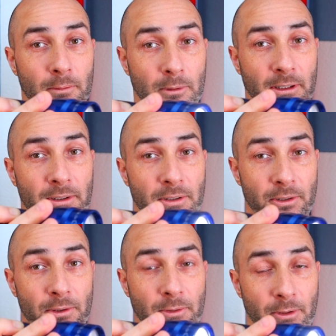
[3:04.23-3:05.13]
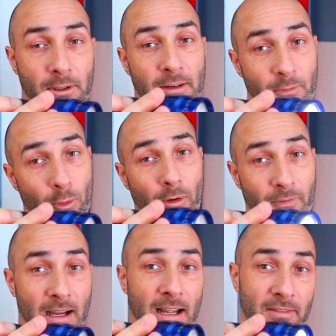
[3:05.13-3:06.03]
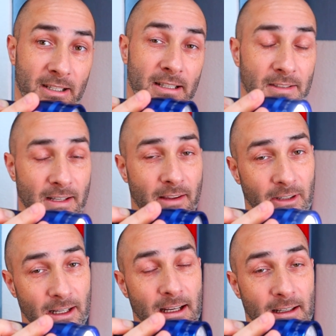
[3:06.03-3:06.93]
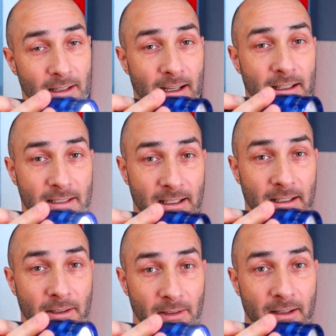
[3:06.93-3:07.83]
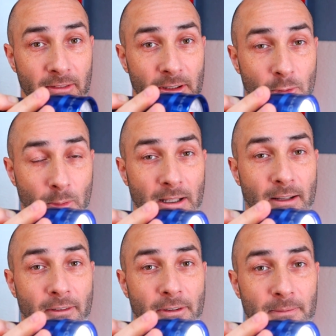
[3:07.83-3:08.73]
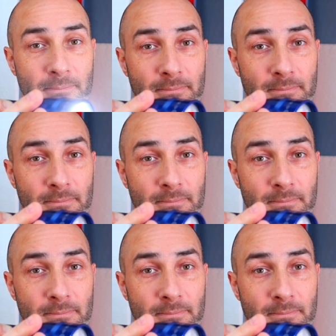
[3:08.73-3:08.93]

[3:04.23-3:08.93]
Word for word: 1, 2, 3, 4, 5, 6, 7, 8, 9, 10, 11, 12.